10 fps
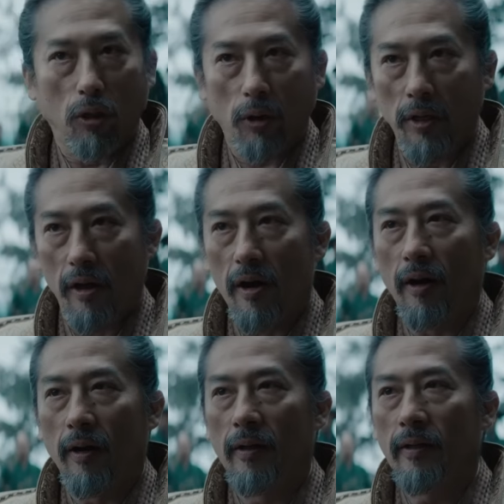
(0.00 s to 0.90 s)
The retrieval of
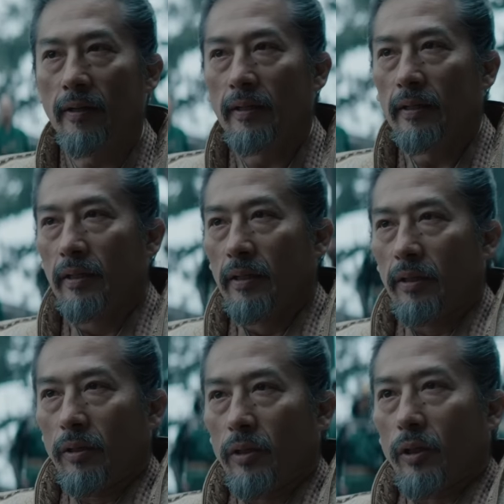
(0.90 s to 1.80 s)
hostages in order
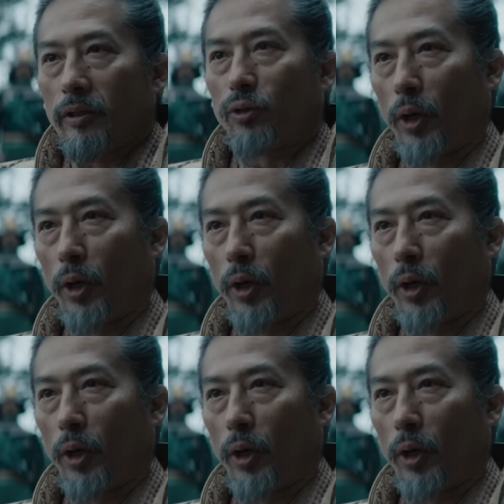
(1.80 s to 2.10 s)
to get more